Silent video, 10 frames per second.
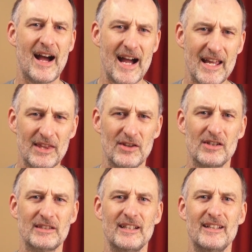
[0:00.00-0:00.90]
I
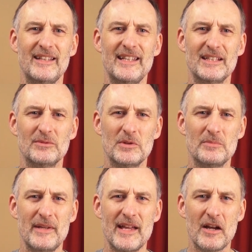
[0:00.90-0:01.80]
thought it
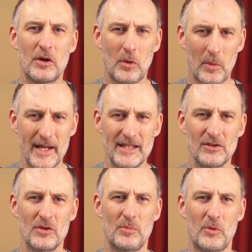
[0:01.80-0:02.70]
would be a
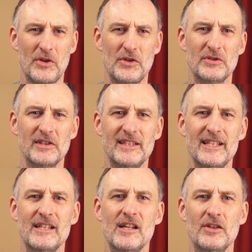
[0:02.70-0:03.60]
great
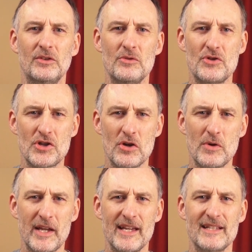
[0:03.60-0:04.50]
opportunity to
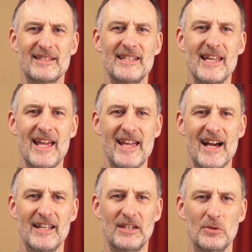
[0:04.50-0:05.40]
showcase the
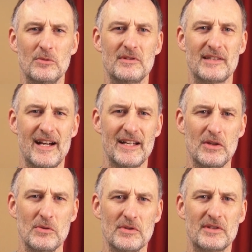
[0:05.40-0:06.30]
AI tools I
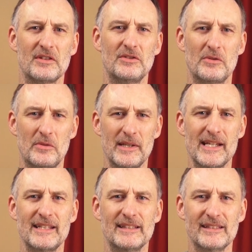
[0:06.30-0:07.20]
used to
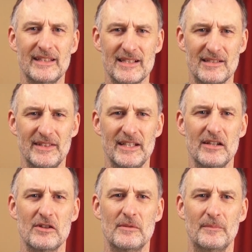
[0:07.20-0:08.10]
create this
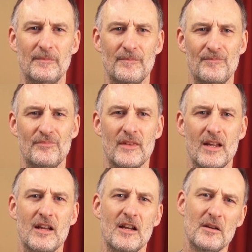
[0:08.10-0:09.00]
video.
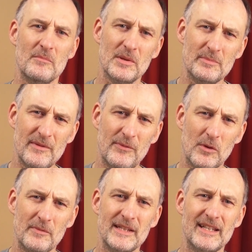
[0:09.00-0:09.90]
But
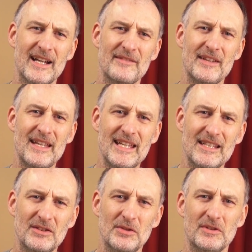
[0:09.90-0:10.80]
before we dive
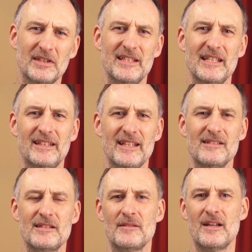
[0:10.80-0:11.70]
into the
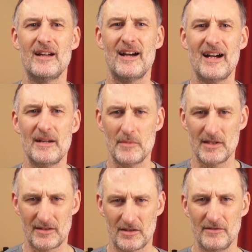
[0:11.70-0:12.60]
details, I
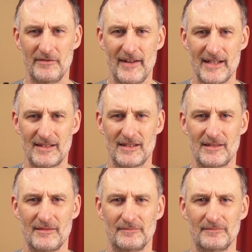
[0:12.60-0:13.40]
must confess.